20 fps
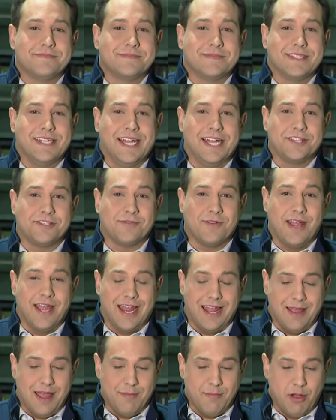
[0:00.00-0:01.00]
That's right.
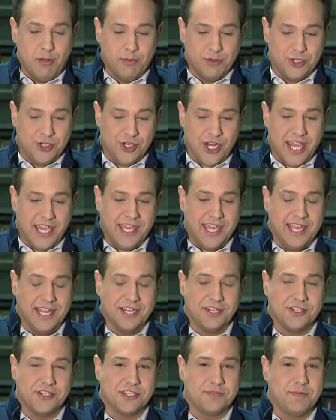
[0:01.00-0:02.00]
I'm almost
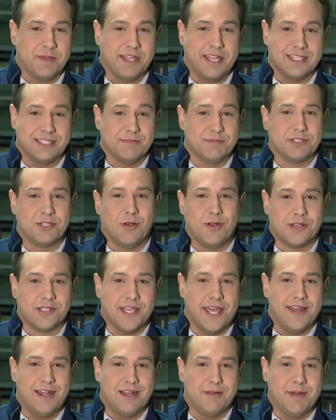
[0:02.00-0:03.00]
shaking just because I'm so
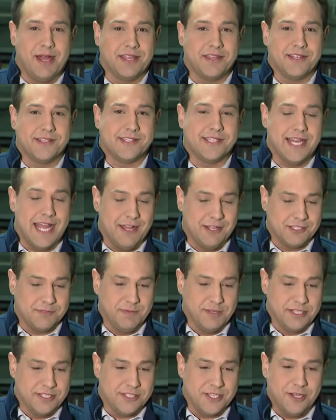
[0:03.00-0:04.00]
excited about this
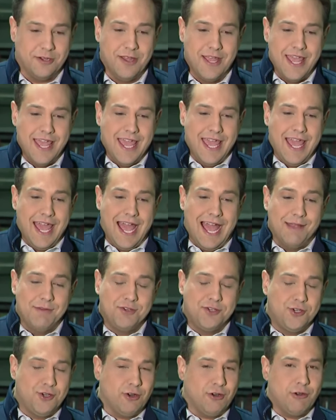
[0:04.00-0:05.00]
announcement. So I'm
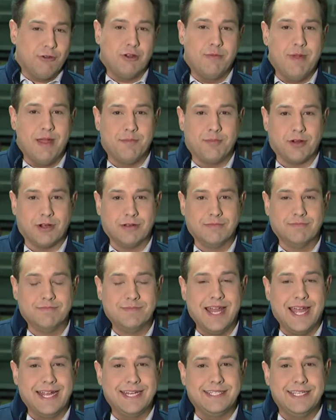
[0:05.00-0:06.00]
sure you remember
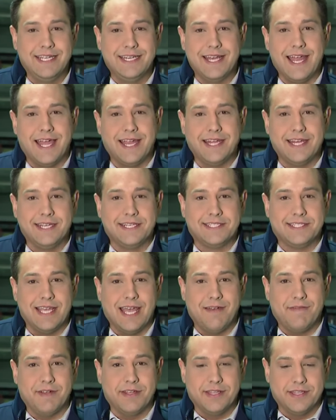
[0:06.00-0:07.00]

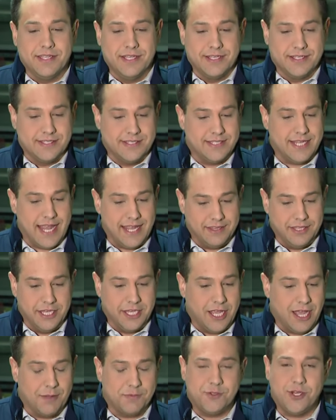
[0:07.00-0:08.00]
1997, the Stanley
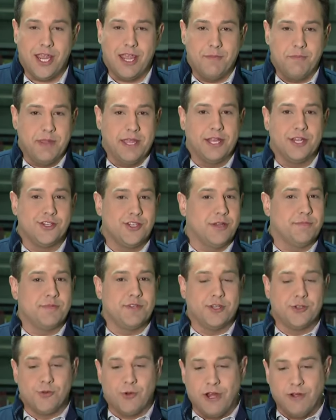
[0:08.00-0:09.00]
Cup championship,
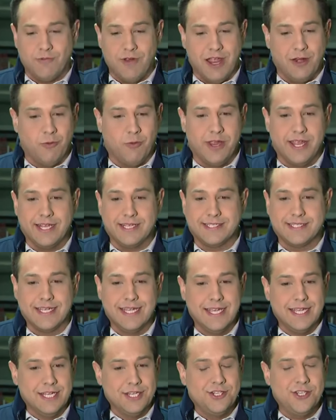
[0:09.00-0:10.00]
Detroit Red Wings,
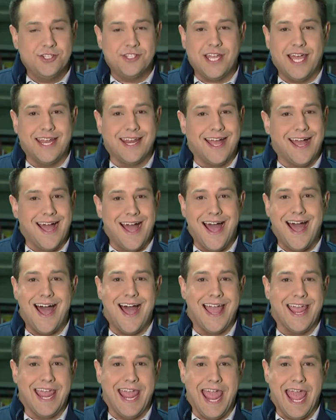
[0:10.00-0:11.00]
just on a
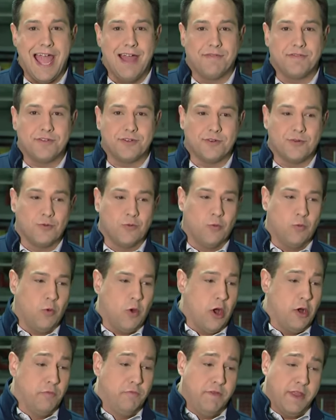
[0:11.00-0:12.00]
high after
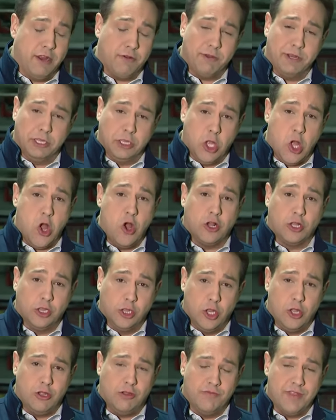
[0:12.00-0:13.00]
a very long
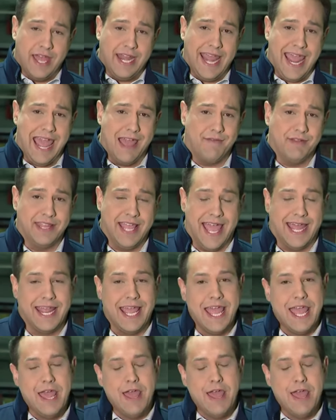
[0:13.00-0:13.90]
lull, not having that.